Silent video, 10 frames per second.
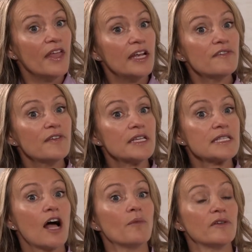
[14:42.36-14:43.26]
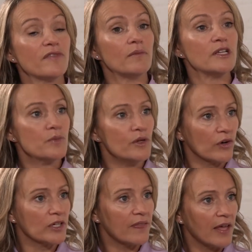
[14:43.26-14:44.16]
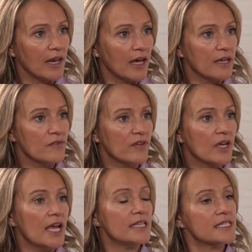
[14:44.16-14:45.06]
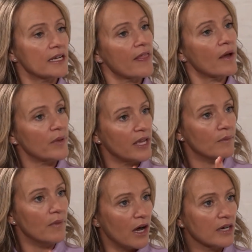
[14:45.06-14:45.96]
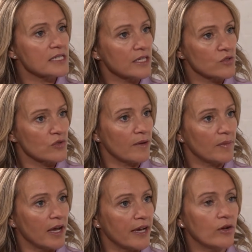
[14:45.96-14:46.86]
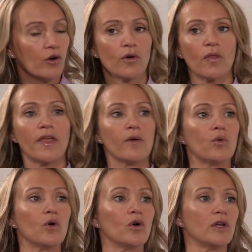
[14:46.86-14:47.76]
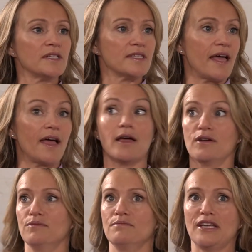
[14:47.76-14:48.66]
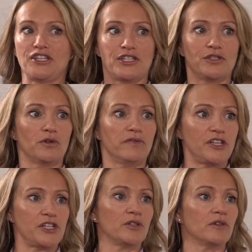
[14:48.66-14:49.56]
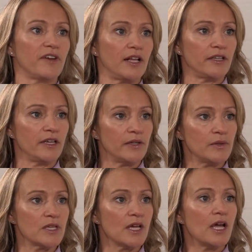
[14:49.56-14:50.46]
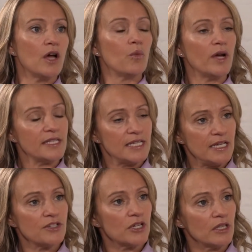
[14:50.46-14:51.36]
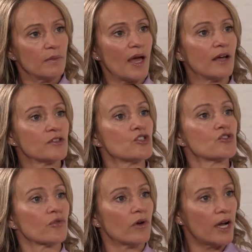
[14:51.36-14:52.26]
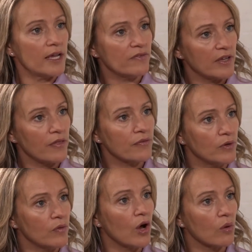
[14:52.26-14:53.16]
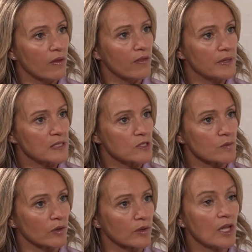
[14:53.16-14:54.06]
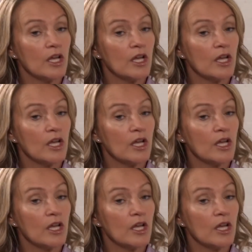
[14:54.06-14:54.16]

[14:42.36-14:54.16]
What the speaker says: then if it's helping families move on in their life, instead of that being a marketing strapline or on their wall as their mission or vision or values, we're teaching them how to drive it through the whole of the business model.